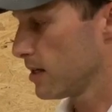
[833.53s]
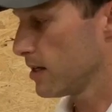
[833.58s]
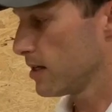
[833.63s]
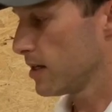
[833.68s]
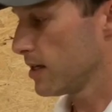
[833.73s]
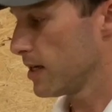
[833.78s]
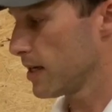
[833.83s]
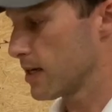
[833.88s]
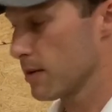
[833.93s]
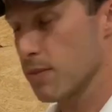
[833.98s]

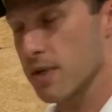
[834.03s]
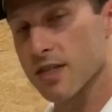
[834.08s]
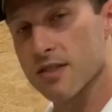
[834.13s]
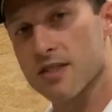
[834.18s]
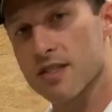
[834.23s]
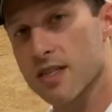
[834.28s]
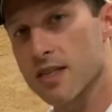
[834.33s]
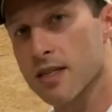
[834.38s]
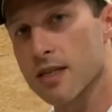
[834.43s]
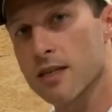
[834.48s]
it can be a
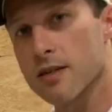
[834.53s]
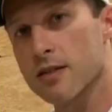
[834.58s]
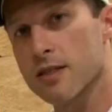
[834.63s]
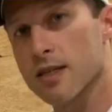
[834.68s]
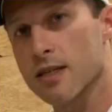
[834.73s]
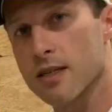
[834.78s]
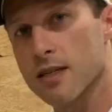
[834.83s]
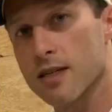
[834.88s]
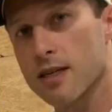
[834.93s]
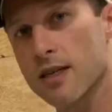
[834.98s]
skin
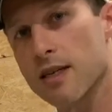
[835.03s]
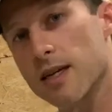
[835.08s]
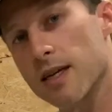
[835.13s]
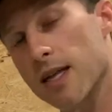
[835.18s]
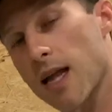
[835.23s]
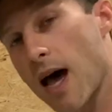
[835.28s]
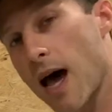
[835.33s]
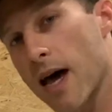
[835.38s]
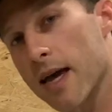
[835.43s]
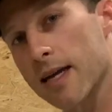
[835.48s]
irritant, an
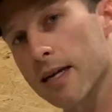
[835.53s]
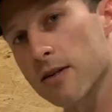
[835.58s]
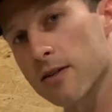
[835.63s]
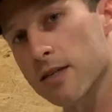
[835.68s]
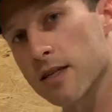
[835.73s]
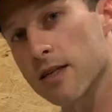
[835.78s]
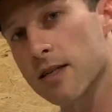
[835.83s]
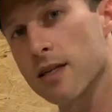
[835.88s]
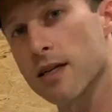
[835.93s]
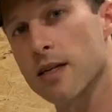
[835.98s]
eye
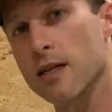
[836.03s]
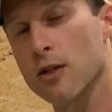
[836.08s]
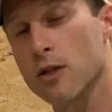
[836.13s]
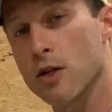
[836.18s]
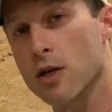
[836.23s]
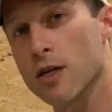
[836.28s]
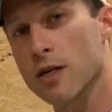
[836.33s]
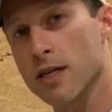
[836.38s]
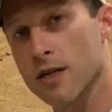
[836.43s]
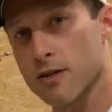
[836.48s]
irritant, and a
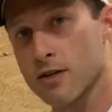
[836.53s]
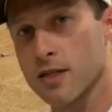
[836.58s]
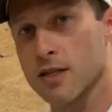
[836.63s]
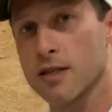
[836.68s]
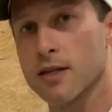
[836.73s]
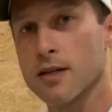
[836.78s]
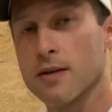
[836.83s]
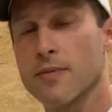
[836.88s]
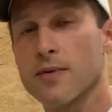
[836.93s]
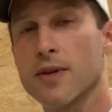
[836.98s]
lung irritant.
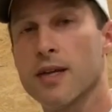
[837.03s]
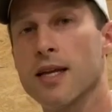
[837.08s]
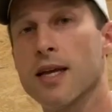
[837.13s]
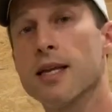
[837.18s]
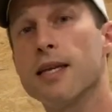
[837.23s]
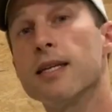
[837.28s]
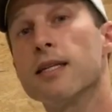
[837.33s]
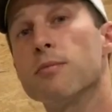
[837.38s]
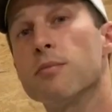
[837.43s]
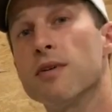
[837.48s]
And I
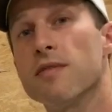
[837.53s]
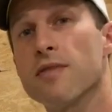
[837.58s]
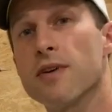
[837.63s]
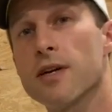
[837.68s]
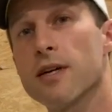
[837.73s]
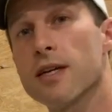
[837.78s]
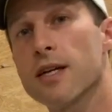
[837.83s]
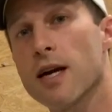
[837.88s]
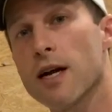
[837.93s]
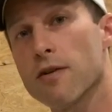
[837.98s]
need to be
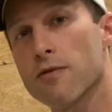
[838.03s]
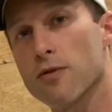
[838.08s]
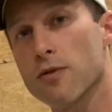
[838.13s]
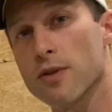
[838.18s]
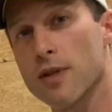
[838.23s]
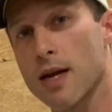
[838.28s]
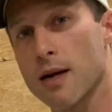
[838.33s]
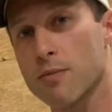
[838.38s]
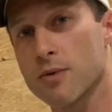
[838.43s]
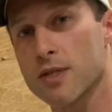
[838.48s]
very careful
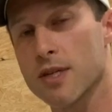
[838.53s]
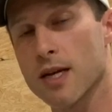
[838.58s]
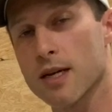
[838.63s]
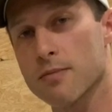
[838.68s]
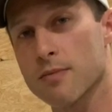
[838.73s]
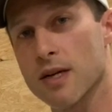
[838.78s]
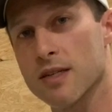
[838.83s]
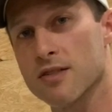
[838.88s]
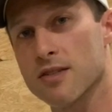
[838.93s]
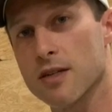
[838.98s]
that I protect
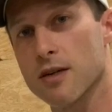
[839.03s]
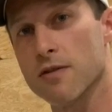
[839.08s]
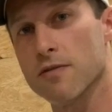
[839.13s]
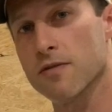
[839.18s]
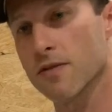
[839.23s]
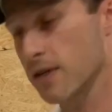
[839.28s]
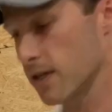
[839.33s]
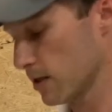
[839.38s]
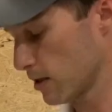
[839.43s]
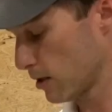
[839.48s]
myself,
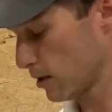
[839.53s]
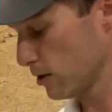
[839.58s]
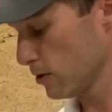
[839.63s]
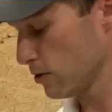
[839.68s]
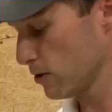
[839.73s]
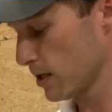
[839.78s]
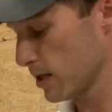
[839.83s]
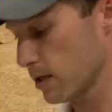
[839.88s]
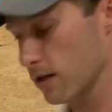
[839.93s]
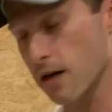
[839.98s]

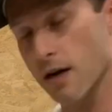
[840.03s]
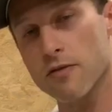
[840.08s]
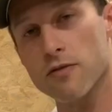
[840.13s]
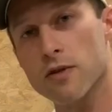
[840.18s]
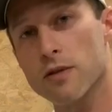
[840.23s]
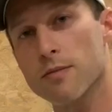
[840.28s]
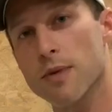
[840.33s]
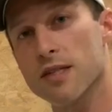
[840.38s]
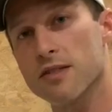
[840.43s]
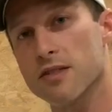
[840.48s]
including
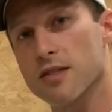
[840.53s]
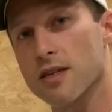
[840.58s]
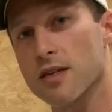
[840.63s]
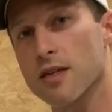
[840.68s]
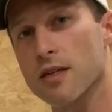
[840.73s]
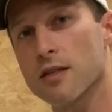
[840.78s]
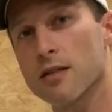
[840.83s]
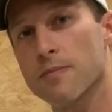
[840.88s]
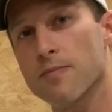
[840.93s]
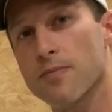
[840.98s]
covering my
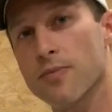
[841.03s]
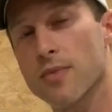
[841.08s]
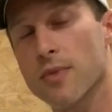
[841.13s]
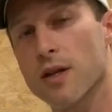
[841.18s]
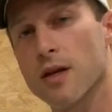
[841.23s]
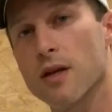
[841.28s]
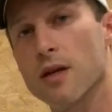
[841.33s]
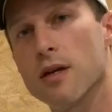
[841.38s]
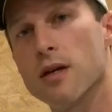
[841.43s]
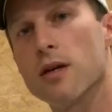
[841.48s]
skin,
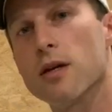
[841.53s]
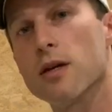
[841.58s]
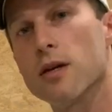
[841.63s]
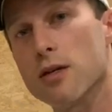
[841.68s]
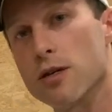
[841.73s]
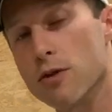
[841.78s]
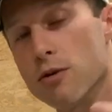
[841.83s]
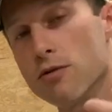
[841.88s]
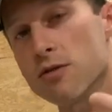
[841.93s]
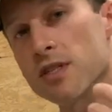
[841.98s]

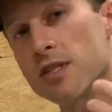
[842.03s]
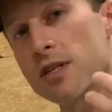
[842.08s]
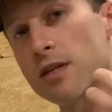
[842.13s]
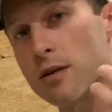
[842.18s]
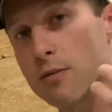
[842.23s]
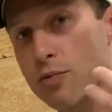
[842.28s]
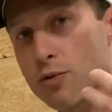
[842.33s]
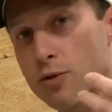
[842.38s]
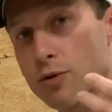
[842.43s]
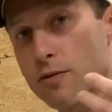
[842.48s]
using an
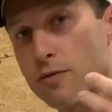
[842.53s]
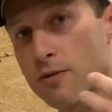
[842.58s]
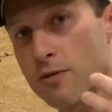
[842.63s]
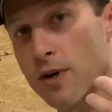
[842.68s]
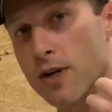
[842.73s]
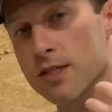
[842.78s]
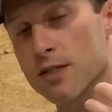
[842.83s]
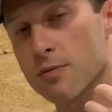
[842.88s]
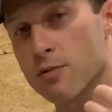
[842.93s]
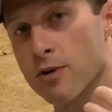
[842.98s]
approved
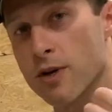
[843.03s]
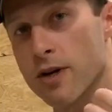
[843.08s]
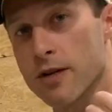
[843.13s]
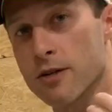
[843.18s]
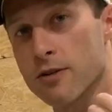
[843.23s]
respirator,